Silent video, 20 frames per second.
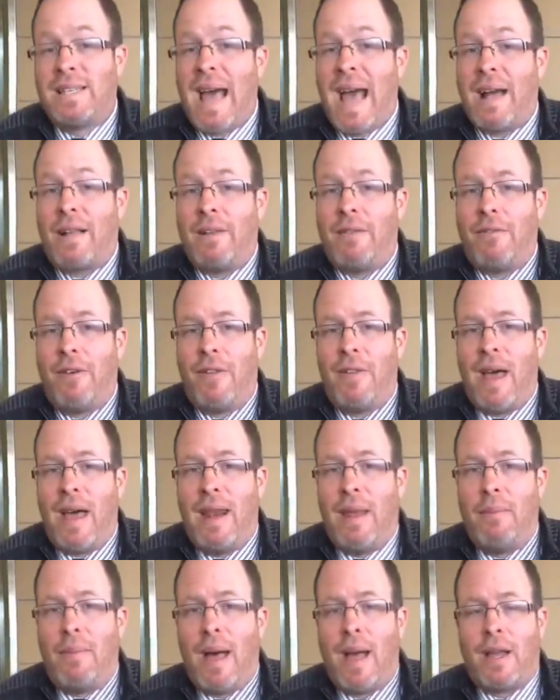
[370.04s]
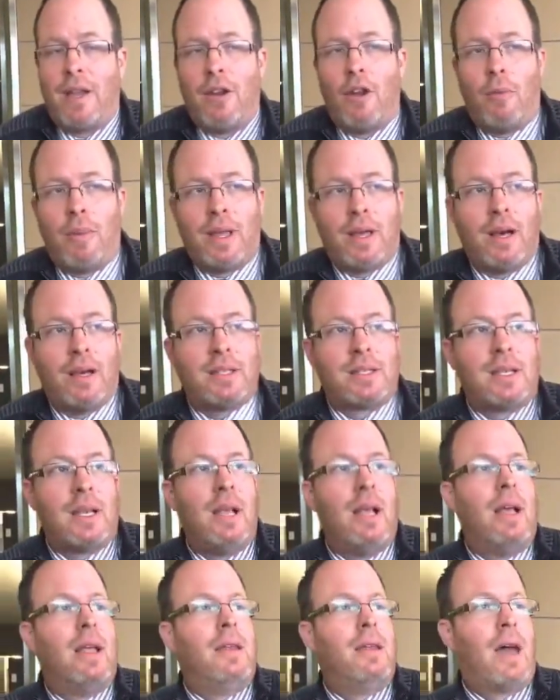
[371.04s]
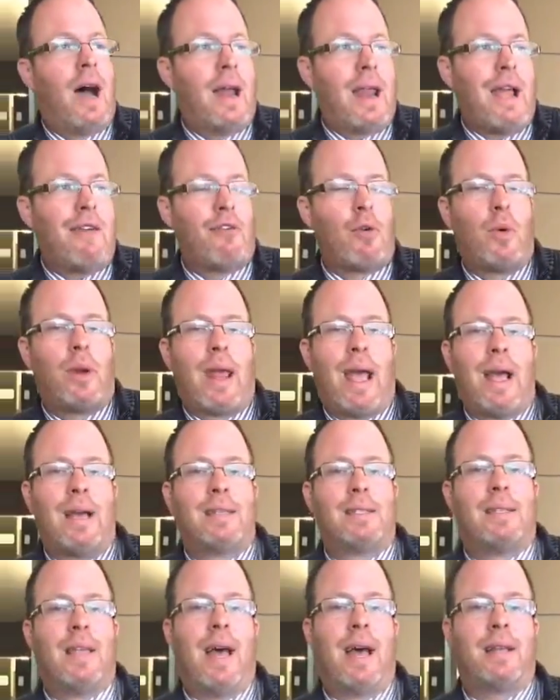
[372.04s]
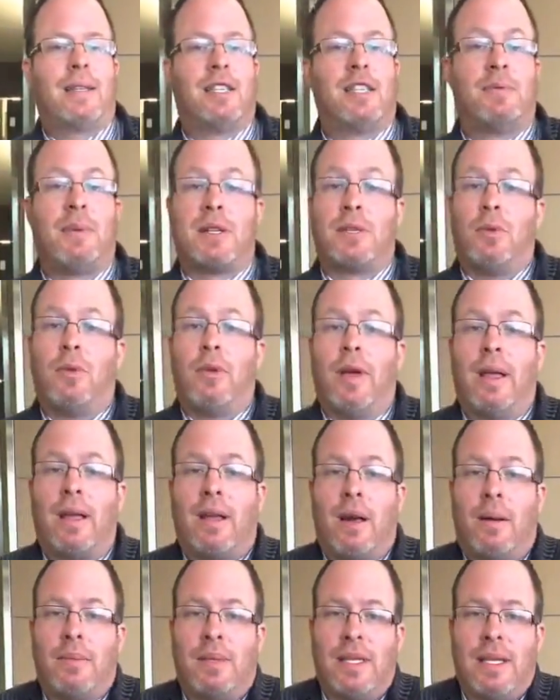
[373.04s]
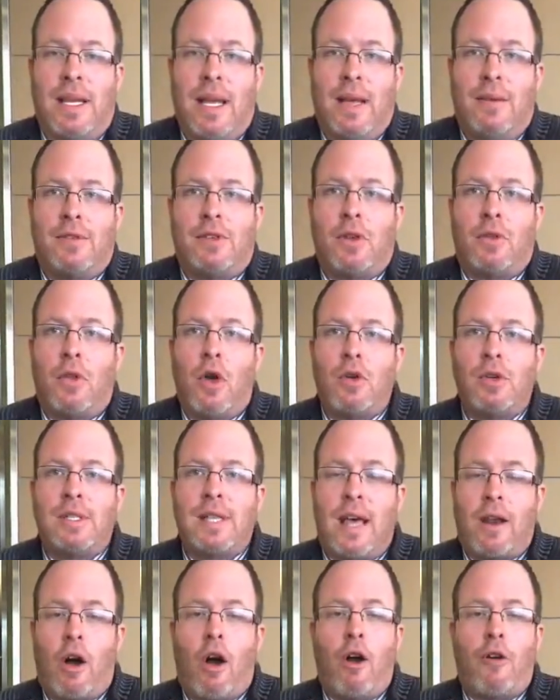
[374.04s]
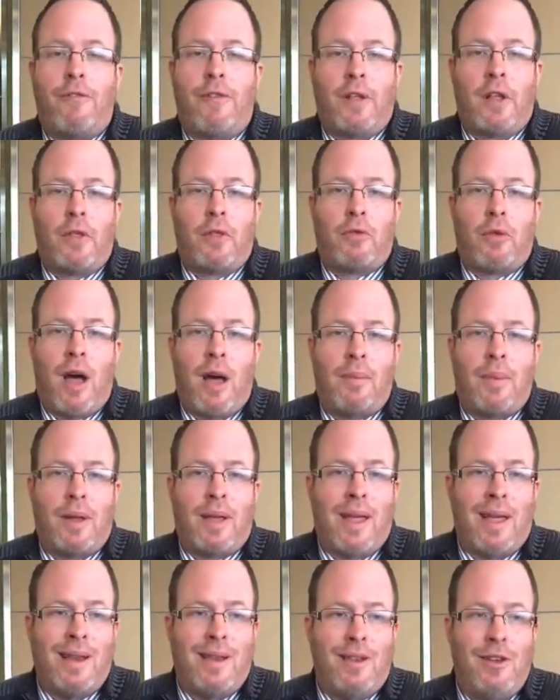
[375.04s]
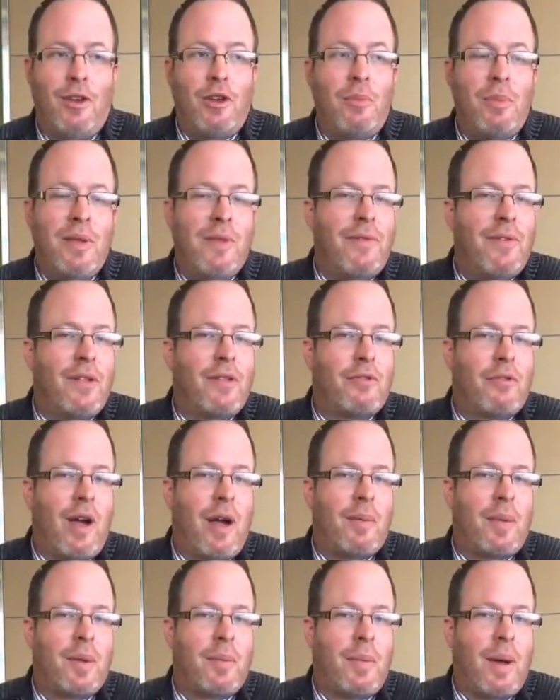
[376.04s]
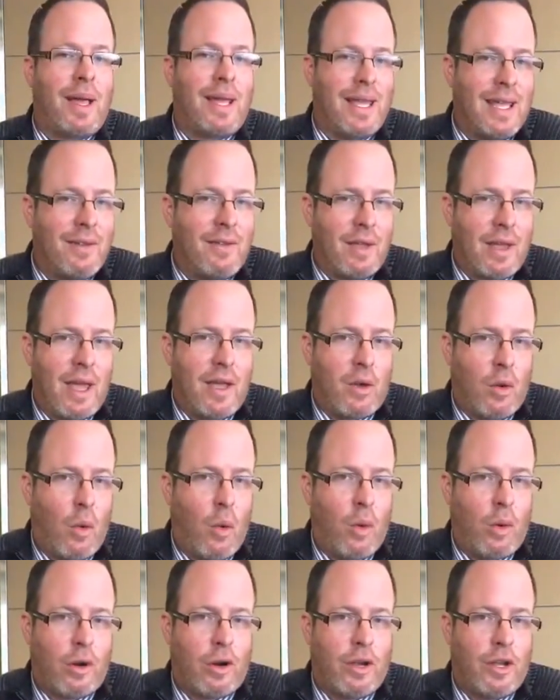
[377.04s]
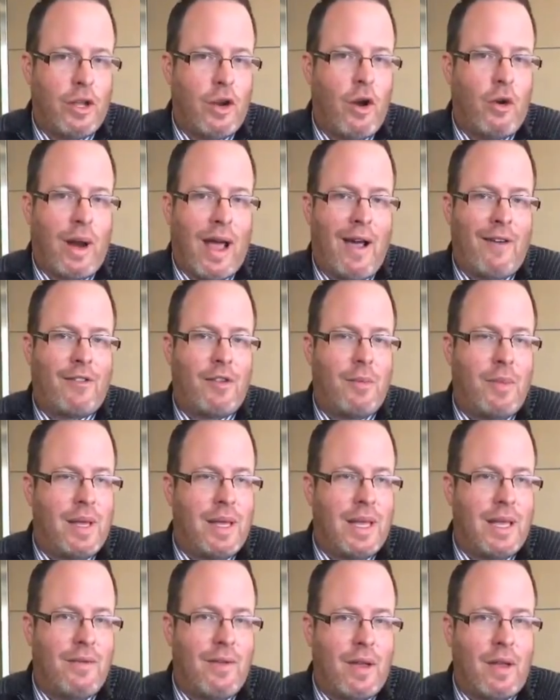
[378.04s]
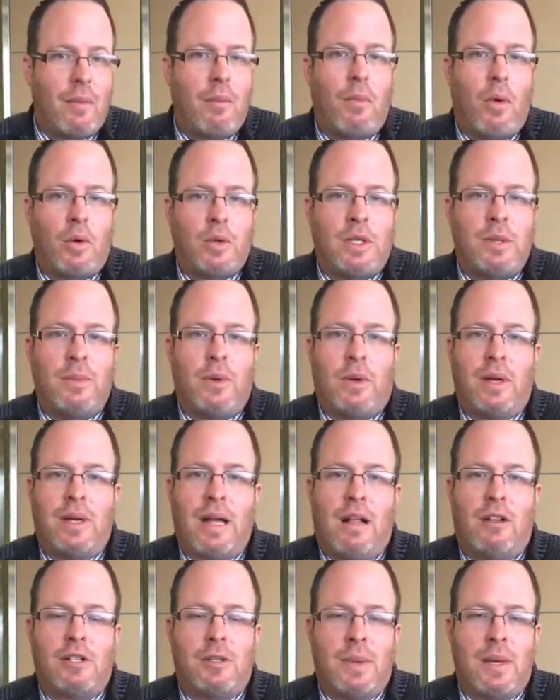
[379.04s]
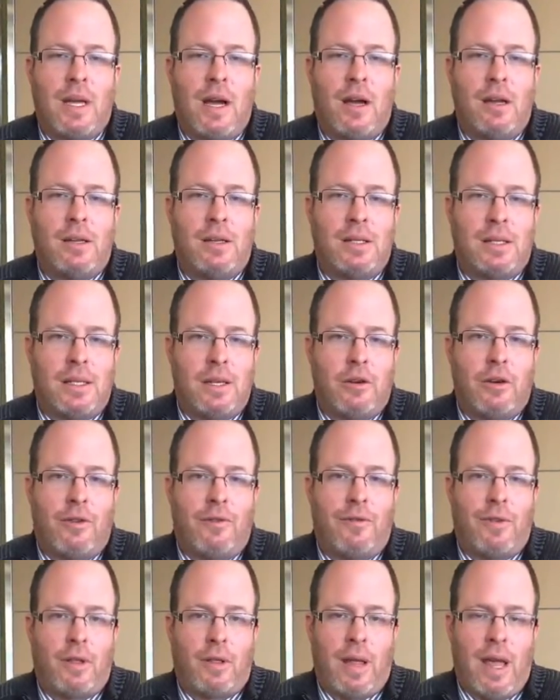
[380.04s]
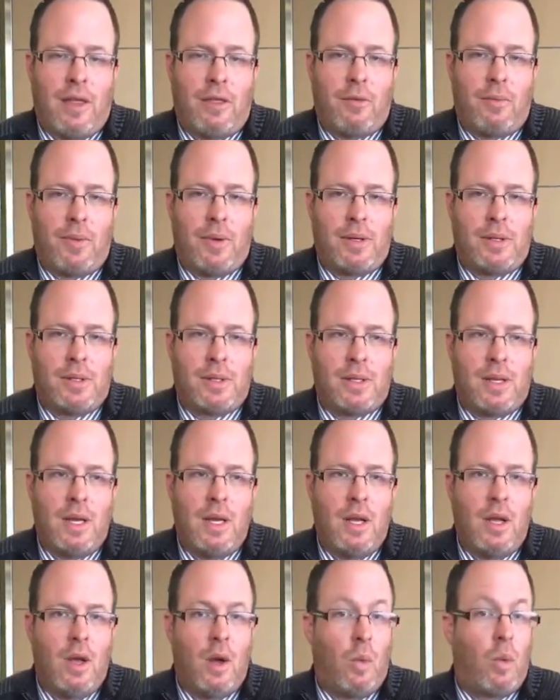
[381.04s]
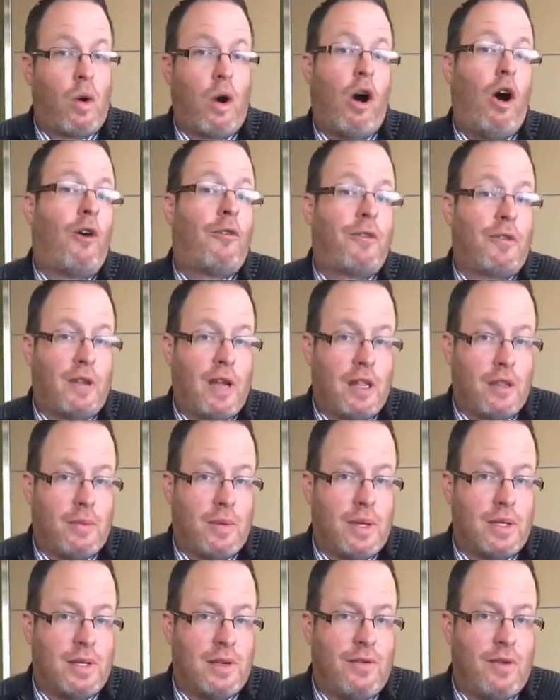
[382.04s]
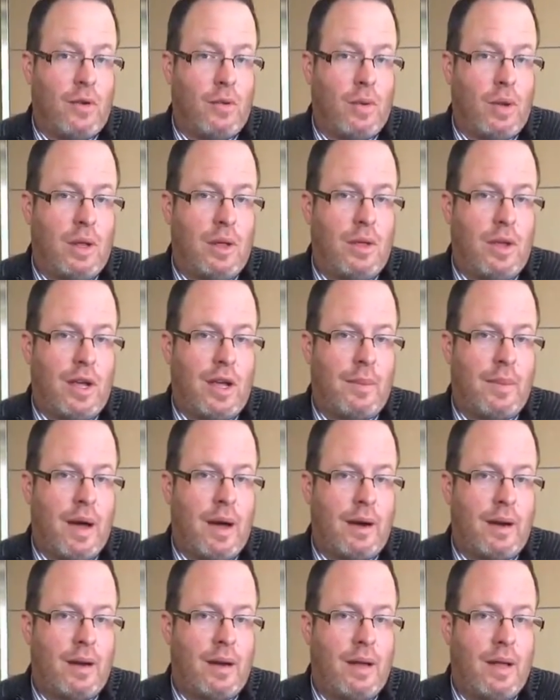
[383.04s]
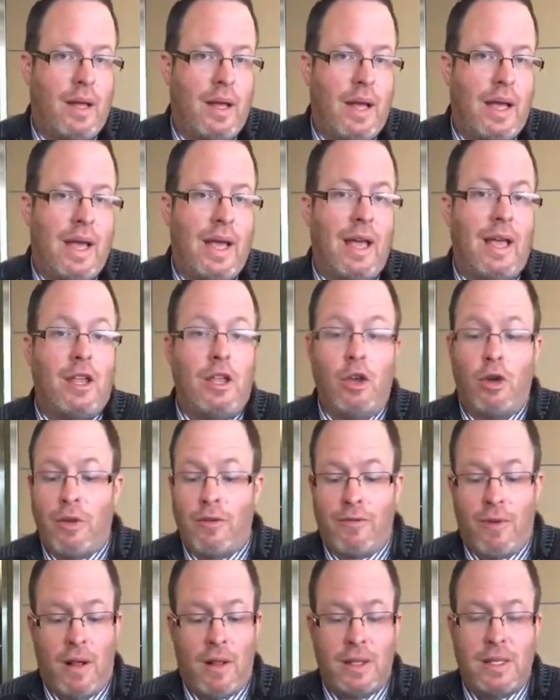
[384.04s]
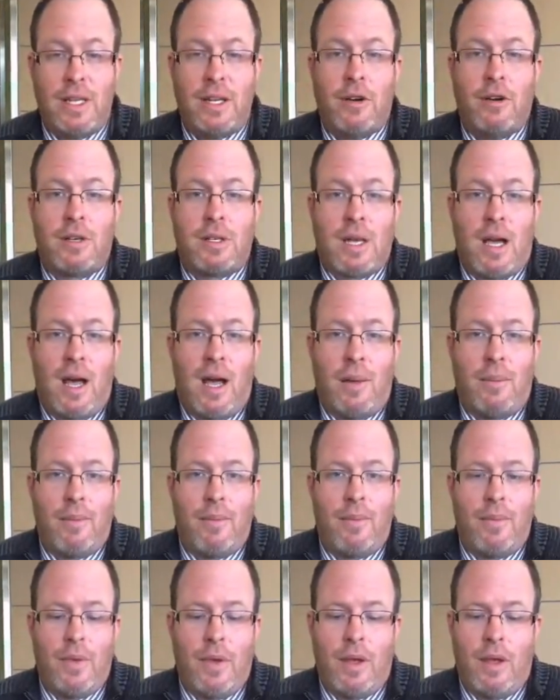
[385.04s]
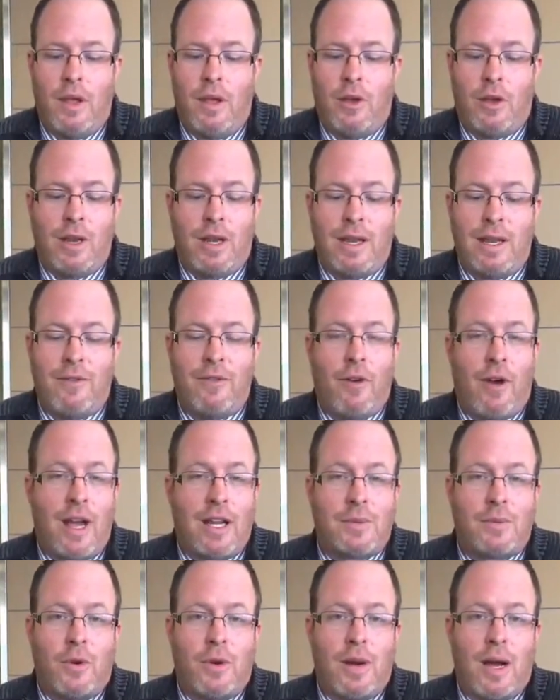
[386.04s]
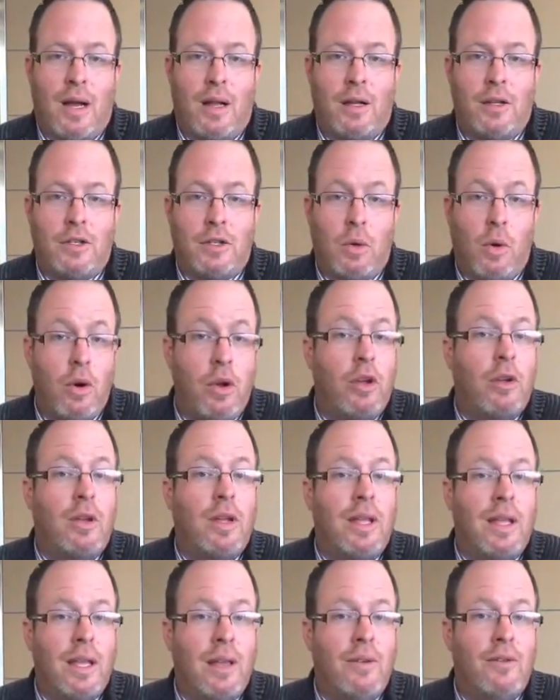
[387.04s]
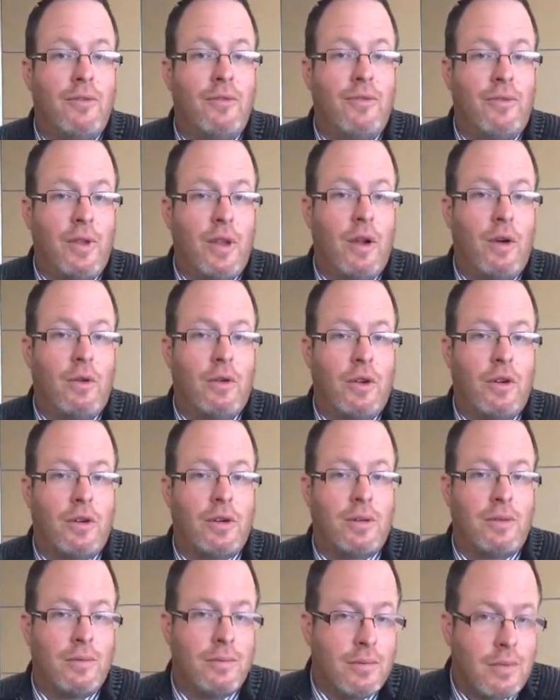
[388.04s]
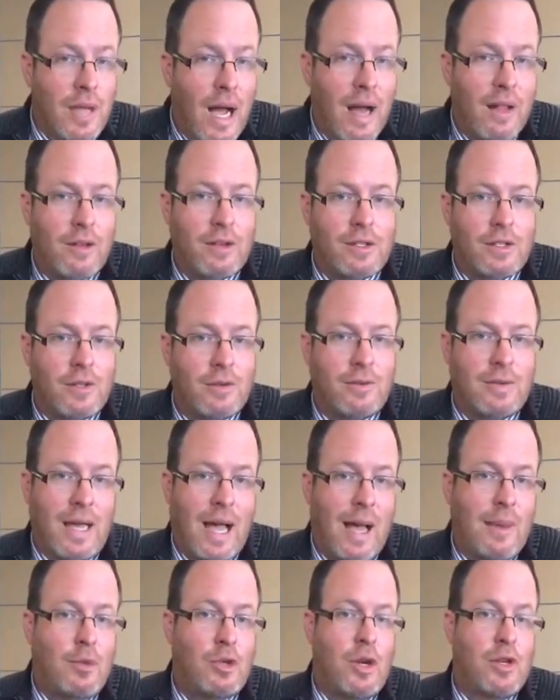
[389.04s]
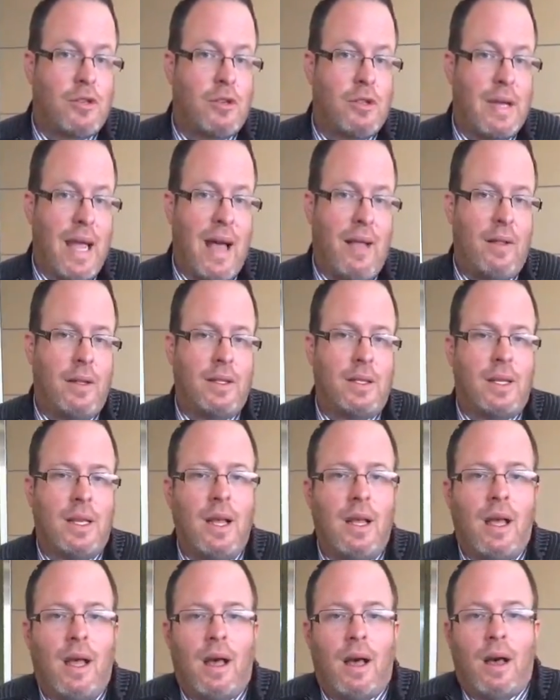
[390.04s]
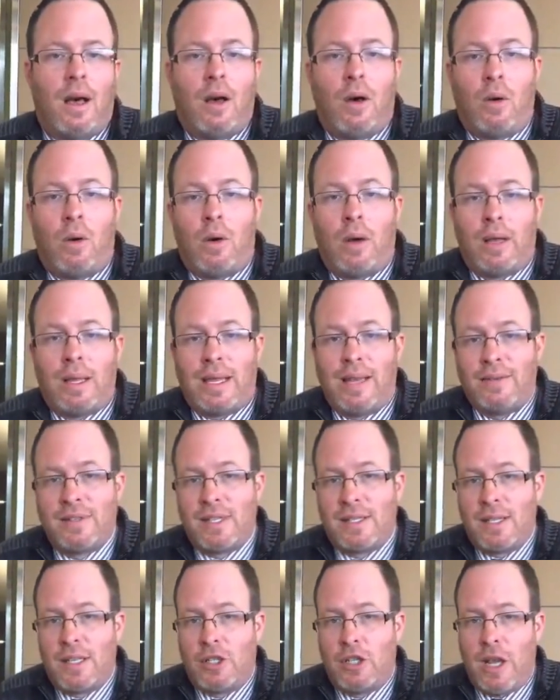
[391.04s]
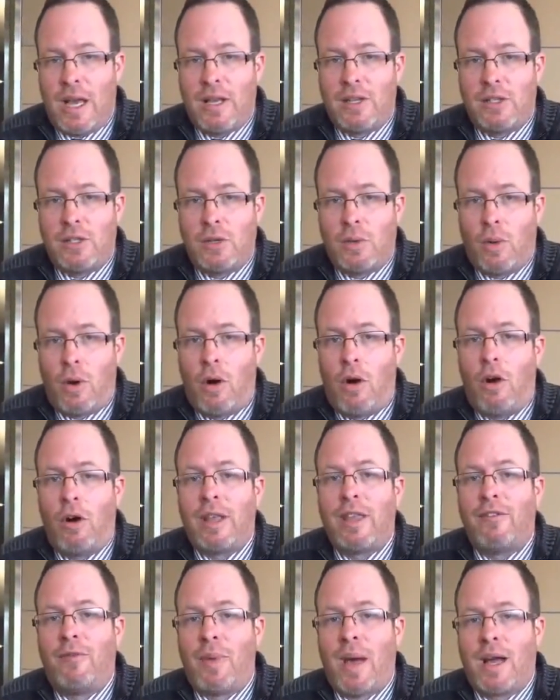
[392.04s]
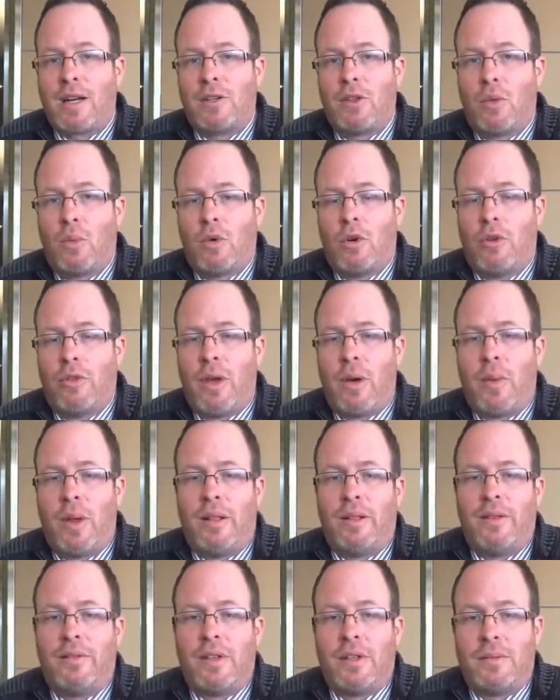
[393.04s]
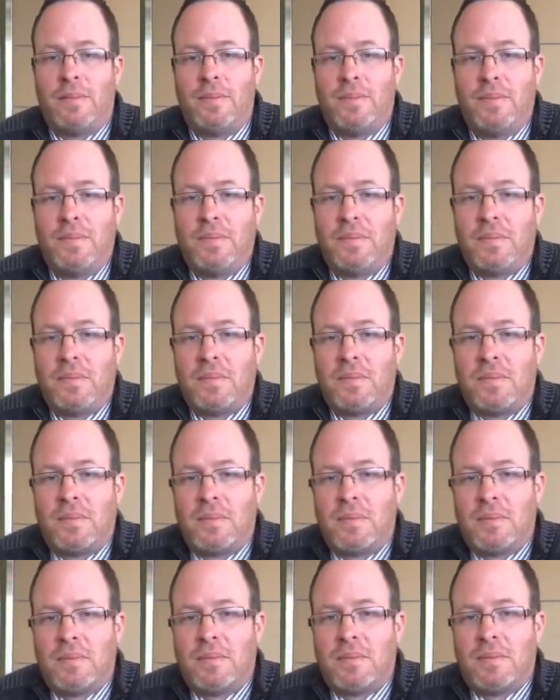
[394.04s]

Exactly, yeah. fund that impact. You know, mm-hmm. because not everyone has that dispensable income to give. So those that are philanthropic, and you can be philanthropic by giving a quarter. You mm-hmm. don't have to be giving multi-million dollars to be considered a philanthropist. Yes. We're all philanthropists if you really think about it. Yeah. You can volunteer your time. You can give your expert knowledge, or you can give, you know, your dollars. So time, treasure, talents uh, it gives us a chance to all give back to the world that we live in. I, I kind of